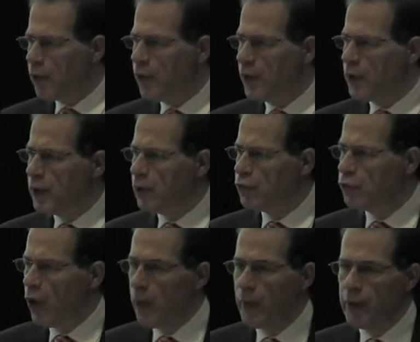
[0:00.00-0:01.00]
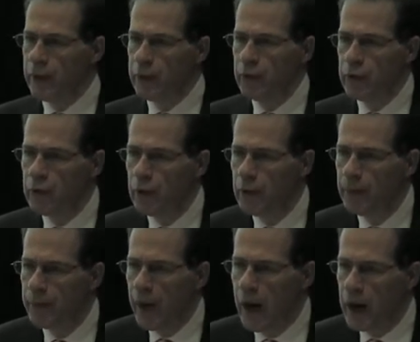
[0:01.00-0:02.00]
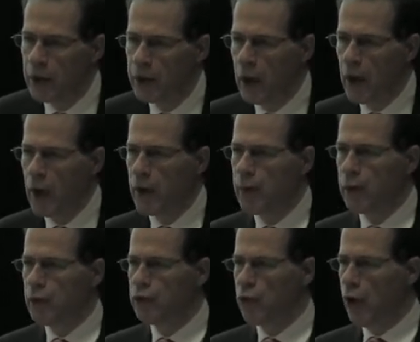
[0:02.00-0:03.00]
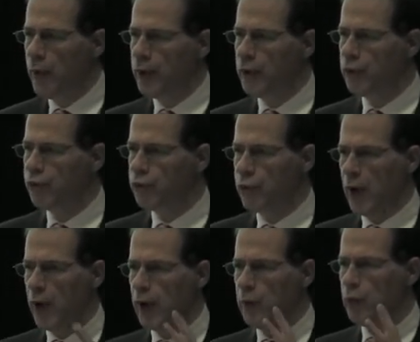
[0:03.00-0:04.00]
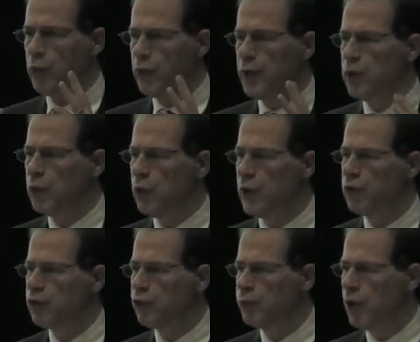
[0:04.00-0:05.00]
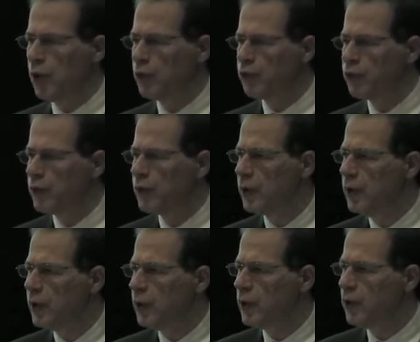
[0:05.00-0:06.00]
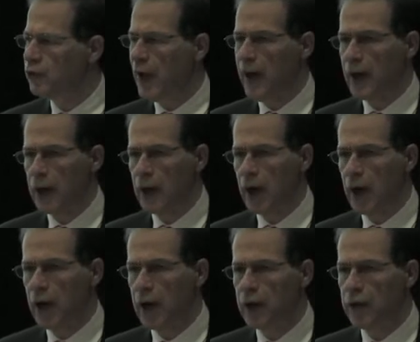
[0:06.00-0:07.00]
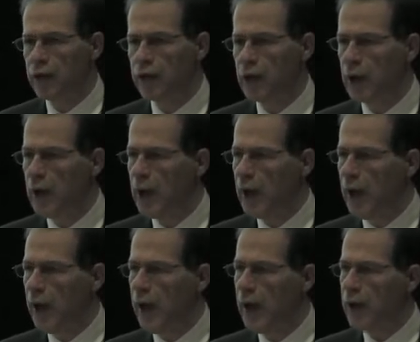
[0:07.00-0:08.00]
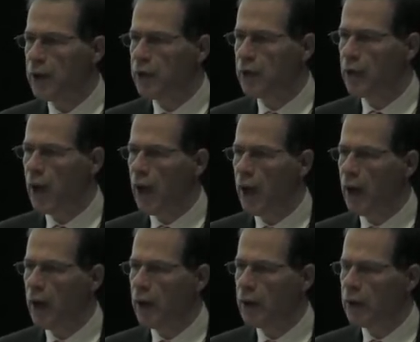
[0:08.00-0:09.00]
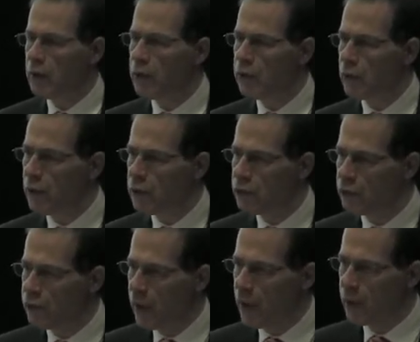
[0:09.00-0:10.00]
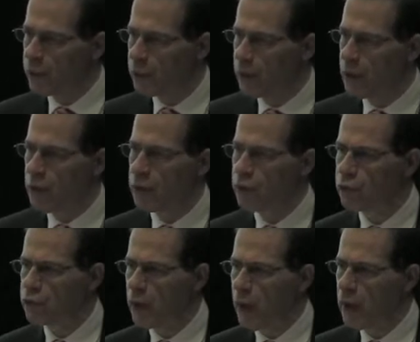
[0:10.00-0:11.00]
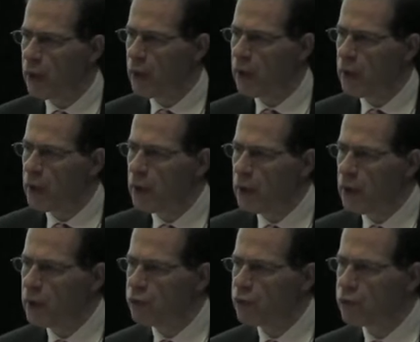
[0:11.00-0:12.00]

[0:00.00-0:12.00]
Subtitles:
The dominant paradigm and the dominant frame within which policy is analysed and developed in Australia is